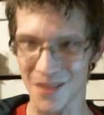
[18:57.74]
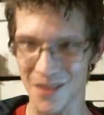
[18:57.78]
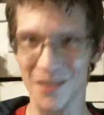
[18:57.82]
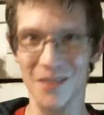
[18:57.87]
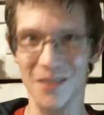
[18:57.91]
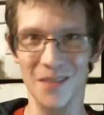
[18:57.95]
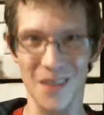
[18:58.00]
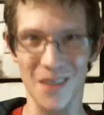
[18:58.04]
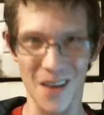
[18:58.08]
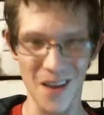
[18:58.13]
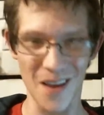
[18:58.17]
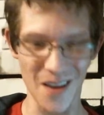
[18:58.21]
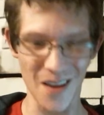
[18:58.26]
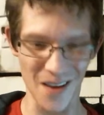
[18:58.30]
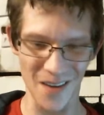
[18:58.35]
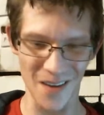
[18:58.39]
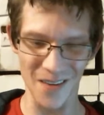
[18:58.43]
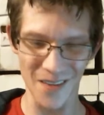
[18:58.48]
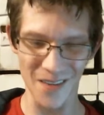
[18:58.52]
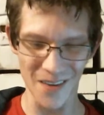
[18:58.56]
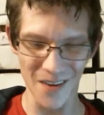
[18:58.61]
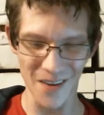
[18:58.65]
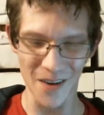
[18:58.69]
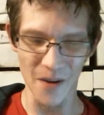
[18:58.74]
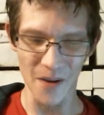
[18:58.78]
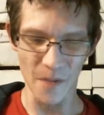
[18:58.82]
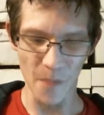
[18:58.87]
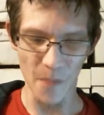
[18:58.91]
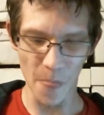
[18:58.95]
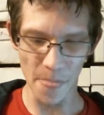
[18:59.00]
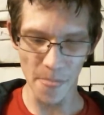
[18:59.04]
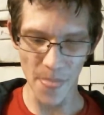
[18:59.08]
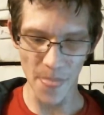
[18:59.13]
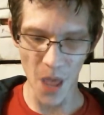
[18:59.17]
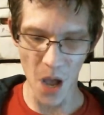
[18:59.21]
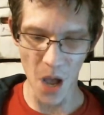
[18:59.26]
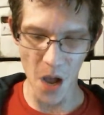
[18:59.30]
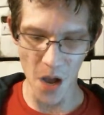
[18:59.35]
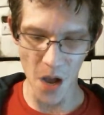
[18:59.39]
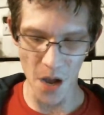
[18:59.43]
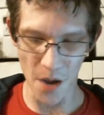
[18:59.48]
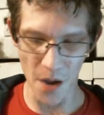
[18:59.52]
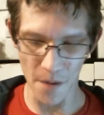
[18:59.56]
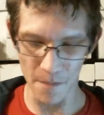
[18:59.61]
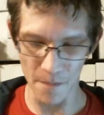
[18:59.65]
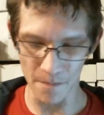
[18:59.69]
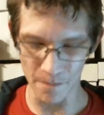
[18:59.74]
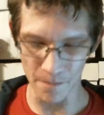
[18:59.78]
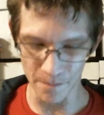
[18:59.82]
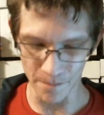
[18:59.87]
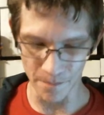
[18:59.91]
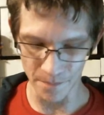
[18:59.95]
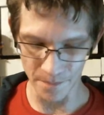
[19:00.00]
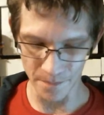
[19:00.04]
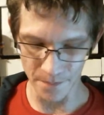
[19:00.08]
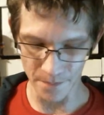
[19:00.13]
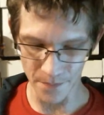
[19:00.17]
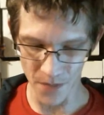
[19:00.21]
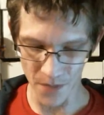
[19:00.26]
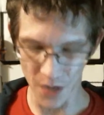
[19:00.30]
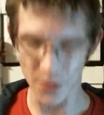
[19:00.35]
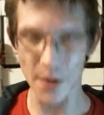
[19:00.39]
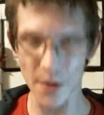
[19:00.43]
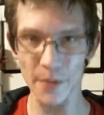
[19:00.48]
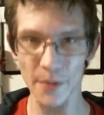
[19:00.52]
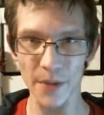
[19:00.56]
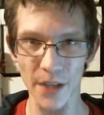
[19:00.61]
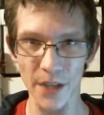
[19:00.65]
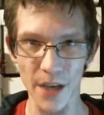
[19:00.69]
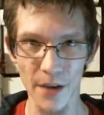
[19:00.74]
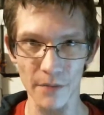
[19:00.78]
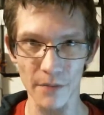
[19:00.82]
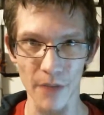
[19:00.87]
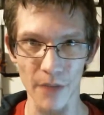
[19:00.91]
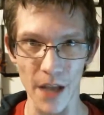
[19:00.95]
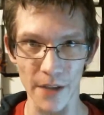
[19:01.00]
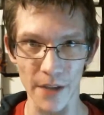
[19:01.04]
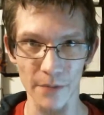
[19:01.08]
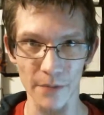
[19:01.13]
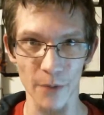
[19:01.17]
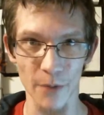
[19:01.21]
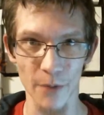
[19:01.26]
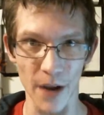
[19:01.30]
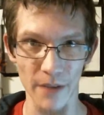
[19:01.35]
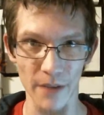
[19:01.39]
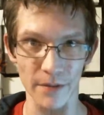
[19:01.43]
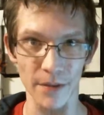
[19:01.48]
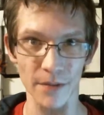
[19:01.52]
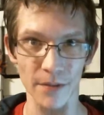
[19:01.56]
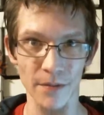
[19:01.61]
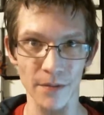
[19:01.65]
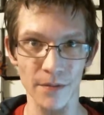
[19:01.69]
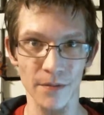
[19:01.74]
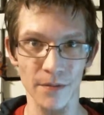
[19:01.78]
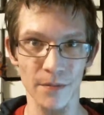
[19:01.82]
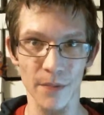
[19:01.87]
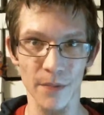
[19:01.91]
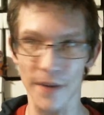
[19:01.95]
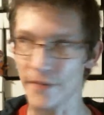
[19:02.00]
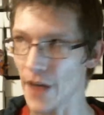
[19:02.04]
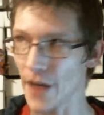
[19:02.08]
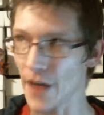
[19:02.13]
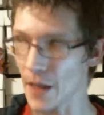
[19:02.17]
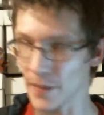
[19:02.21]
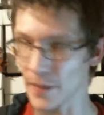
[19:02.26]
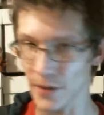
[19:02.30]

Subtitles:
Yeah. So I really like Raven. My family